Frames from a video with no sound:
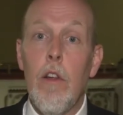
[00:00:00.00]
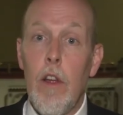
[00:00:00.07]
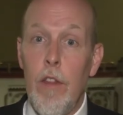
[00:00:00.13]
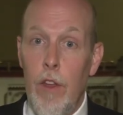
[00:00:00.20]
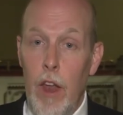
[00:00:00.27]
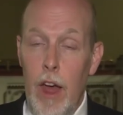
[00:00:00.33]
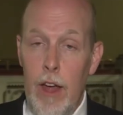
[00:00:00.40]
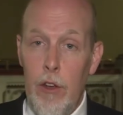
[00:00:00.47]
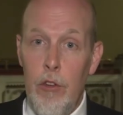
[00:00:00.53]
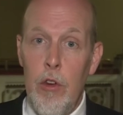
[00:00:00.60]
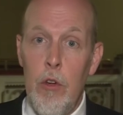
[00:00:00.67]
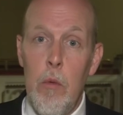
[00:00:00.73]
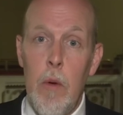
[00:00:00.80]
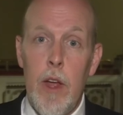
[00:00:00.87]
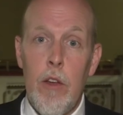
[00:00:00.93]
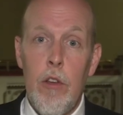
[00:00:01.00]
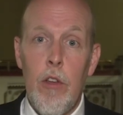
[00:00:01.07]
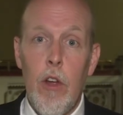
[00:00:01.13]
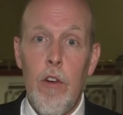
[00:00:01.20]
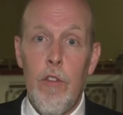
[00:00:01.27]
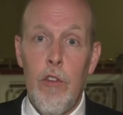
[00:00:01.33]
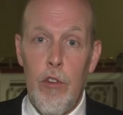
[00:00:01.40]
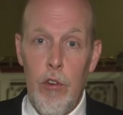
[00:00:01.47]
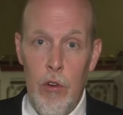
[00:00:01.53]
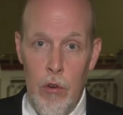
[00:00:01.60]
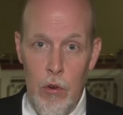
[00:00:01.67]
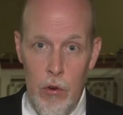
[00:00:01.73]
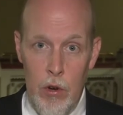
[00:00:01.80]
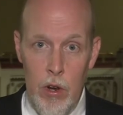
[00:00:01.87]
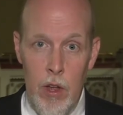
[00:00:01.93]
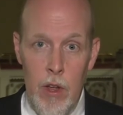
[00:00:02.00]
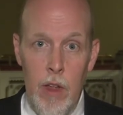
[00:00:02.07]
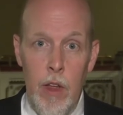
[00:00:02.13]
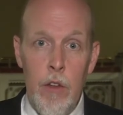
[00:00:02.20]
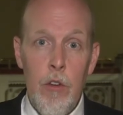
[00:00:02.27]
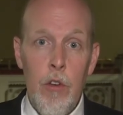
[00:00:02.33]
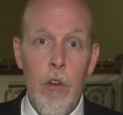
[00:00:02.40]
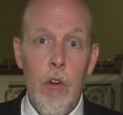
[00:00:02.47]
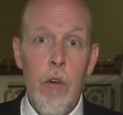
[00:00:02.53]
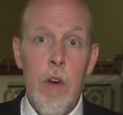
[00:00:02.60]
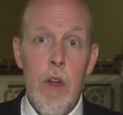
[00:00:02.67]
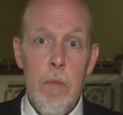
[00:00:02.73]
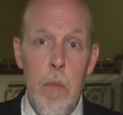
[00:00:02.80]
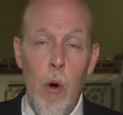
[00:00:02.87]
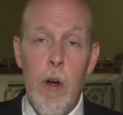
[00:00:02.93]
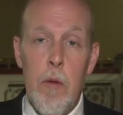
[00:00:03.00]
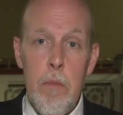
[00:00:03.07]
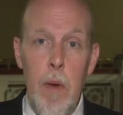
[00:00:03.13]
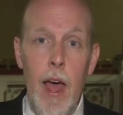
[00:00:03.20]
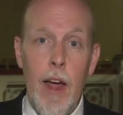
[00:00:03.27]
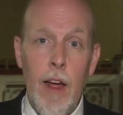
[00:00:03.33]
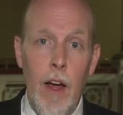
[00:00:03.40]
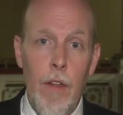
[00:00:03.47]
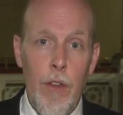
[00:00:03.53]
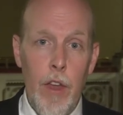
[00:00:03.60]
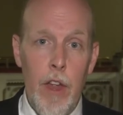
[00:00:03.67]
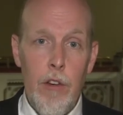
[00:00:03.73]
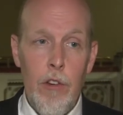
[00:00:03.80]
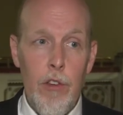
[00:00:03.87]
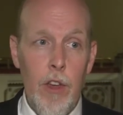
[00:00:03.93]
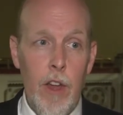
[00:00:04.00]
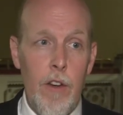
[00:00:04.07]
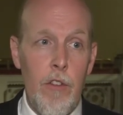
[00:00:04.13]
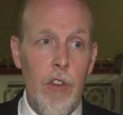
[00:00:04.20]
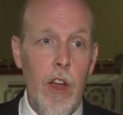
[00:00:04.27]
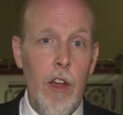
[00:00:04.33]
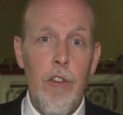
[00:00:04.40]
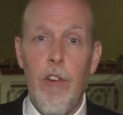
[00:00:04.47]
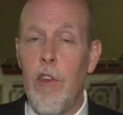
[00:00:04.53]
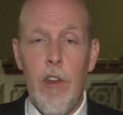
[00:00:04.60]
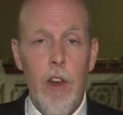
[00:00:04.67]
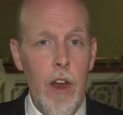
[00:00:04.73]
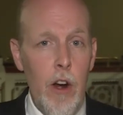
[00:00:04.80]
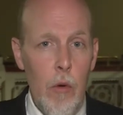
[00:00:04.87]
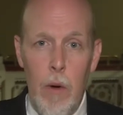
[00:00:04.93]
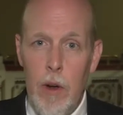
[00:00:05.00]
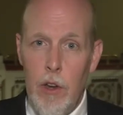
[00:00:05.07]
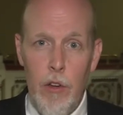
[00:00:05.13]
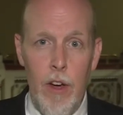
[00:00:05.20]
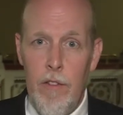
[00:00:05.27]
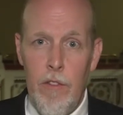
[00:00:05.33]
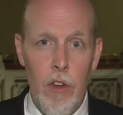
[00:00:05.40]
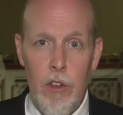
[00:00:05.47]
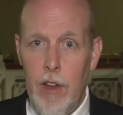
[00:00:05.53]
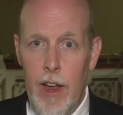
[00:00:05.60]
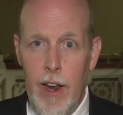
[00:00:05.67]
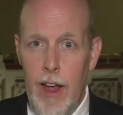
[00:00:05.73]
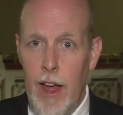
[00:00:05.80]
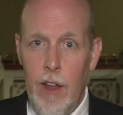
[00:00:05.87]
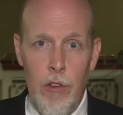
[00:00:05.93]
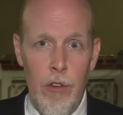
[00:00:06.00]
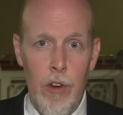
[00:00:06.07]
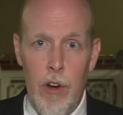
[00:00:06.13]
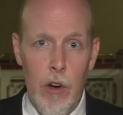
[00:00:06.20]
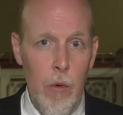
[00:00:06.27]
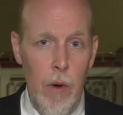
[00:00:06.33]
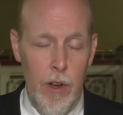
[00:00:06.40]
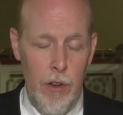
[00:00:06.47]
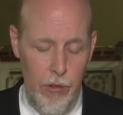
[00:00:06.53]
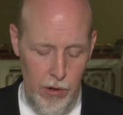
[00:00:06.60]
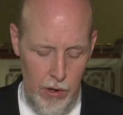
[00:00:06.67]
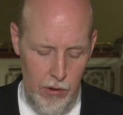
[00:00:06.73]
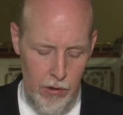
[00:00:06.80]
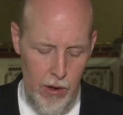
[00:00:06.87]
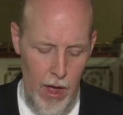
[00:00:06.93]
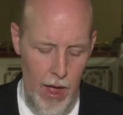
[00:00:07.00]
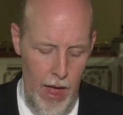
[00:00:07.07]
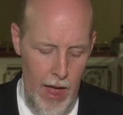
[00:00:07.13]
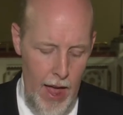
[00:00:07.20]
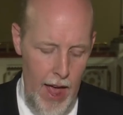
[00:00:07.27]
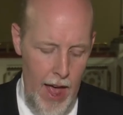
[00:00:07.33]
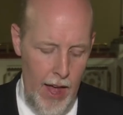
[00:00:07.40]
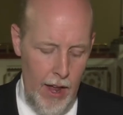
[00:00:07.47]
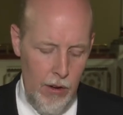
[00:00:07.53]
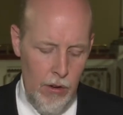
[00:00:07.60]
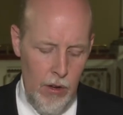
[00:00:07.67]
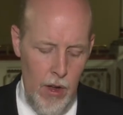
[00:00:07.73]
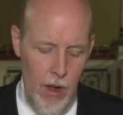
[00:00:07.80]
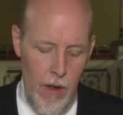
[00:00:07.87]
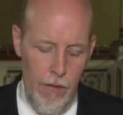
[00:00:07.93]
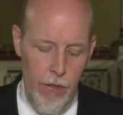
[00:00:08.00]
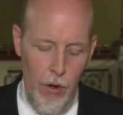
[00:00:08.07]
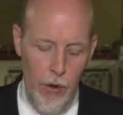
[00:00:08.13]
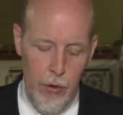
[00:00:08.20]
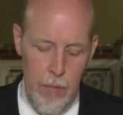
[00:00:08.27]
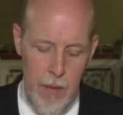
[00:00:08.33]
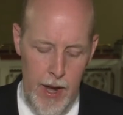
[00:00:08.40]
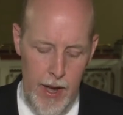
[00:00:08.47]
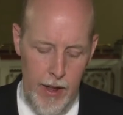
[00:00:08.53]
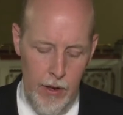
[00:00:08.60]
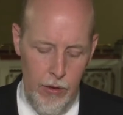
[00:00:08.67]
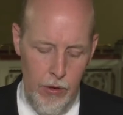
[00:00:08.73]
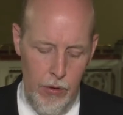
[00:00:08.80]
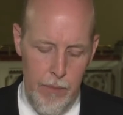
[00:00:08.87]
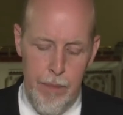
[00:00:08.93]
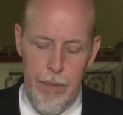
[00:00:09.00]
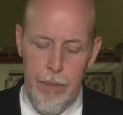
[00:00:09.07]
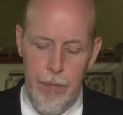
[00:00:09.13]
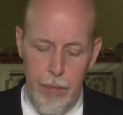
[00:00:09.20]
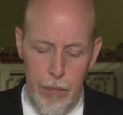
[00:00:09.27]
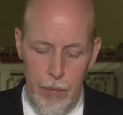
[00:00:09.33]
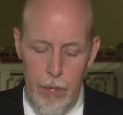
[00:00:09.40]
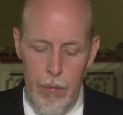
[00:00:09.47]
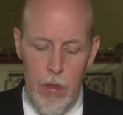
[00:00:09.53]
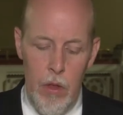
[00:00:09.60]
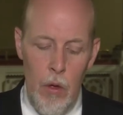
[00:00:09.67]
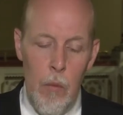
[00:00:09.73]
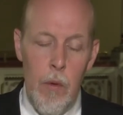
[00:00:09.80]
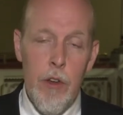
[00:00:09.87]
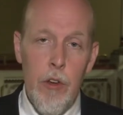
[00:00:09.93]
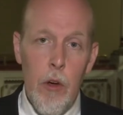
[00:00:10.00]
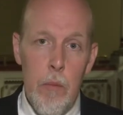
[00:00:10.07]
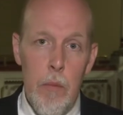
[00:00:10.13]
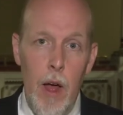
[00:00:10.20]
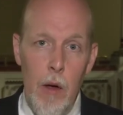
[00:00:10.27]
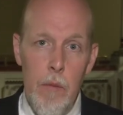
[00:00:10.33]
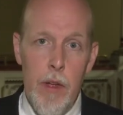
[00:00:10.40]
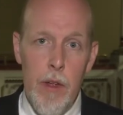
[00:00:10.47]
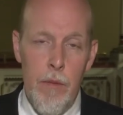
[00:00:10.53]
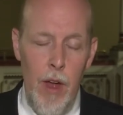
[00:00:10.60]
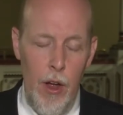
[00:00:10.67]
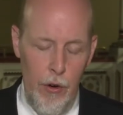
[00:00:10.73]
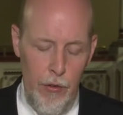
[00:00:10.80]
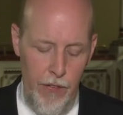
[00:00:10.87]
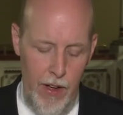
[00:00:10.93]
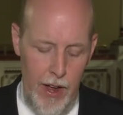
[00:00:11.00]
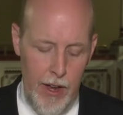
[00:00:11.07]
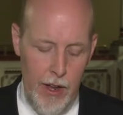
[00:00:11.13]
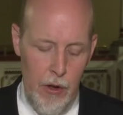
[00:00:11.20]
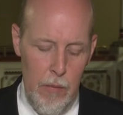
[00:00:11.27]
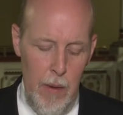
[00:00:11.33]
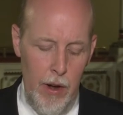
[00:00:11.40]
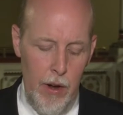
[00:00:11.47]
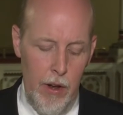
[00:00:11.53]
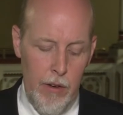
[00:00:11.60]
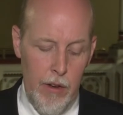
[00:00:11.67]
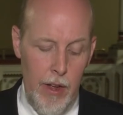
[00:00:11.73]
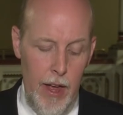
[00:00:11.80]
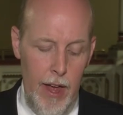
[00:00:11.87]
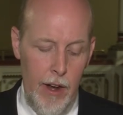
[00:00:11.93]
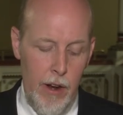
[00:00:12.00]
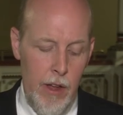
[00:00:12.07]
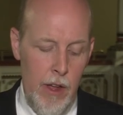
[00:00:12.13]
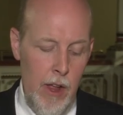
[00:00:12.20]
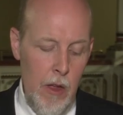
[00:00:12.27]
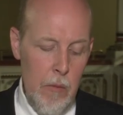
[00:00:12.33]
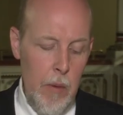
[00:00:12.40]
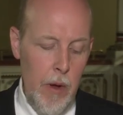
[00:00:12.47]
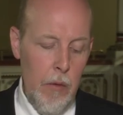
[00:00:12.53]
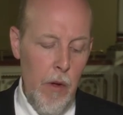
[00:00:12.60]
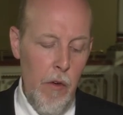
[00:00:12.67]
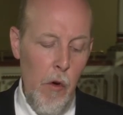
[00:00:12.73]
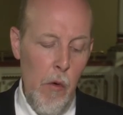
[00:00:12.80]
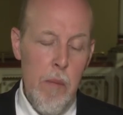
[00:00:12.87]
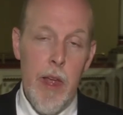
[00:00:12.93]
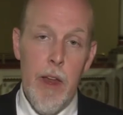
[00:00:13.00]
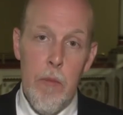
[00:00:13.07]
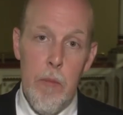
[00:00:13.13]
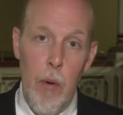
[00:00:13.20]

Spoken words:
in the last 2 weeks of June to report back on the legislative session, to hear what you have to say, to answer your questions. And those meetings, which I'll be notifying you about again, but we will be in